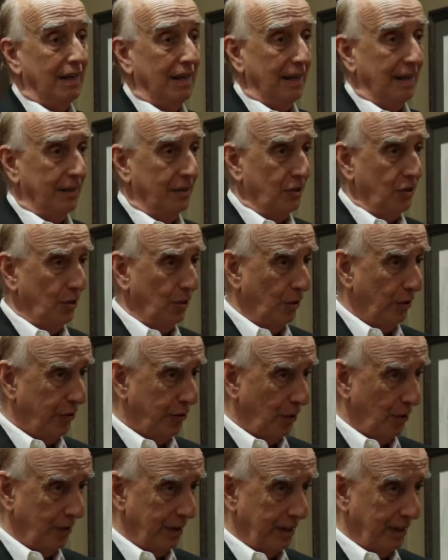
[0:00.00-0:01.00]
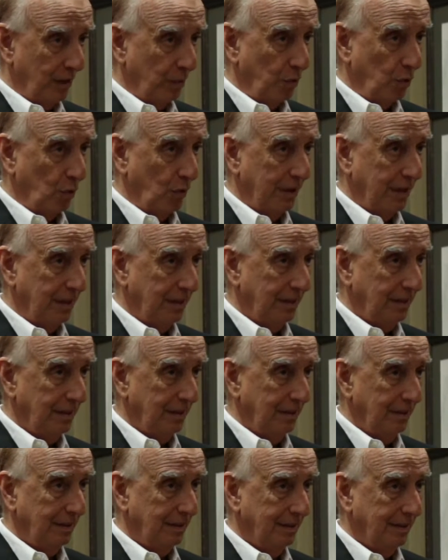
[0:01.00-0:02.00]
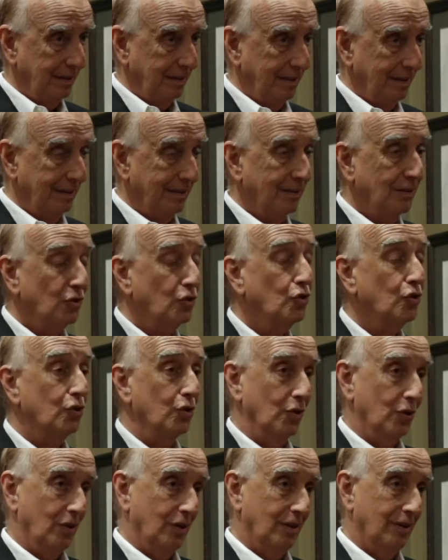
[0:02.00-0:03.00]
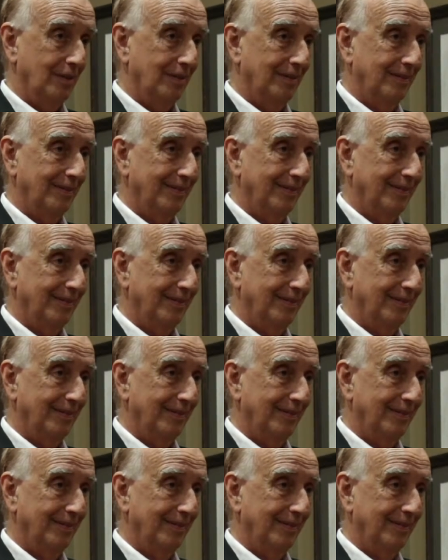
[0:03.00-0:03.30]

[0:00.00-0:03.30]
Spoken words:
At 2:30 in the morning, sure,